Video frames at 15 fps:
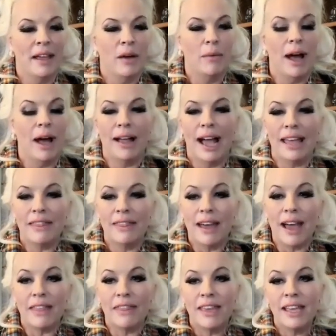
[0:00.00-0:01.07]
Well, I
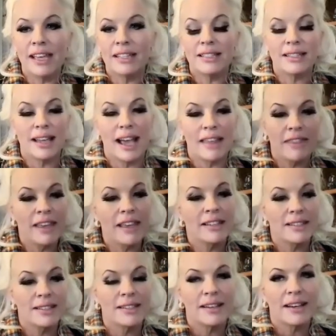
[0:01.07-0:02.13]
think
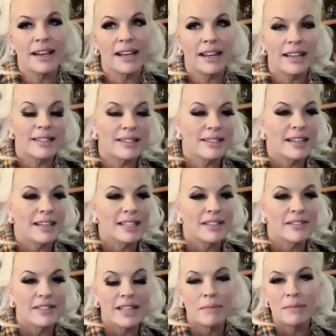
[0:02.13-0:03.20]
it's good.
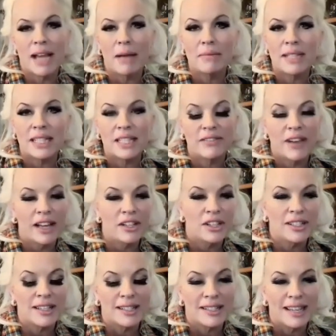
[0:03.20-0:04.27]
It's sometimes it's fun
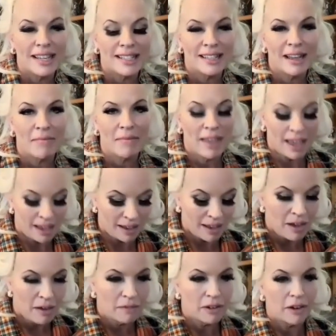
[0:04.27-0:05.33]
just to see something
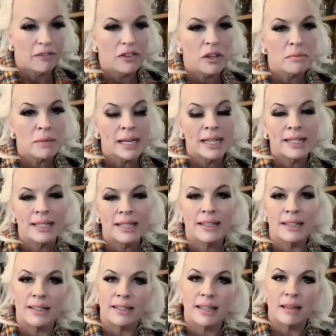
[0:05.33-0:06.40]
for a few minutes, and
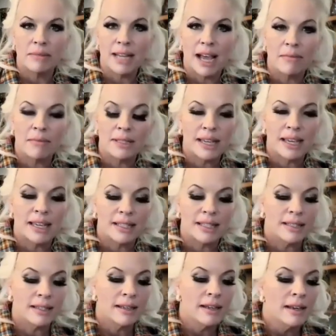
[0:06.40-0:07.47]
then sometimes
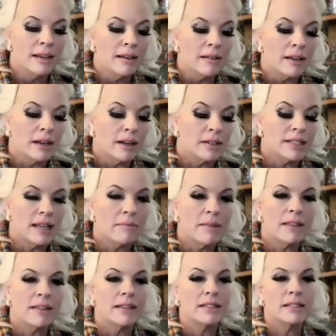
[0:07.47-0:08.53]
it's
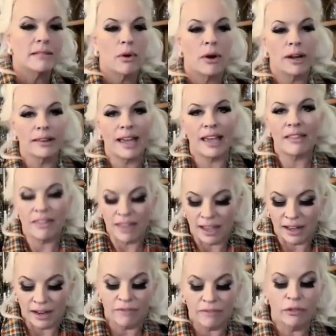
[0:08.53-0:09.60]
something that's more lengthy
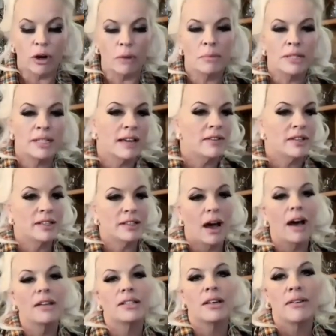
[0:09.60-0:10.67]
and informative is
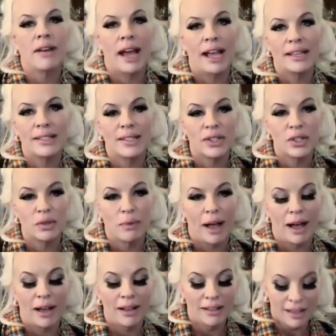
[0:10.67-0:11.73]
also nice as
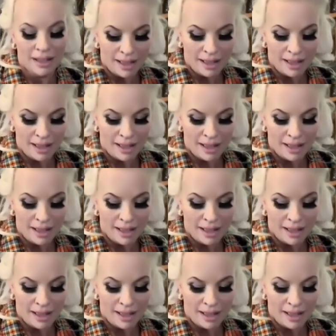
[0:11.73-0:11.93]
well.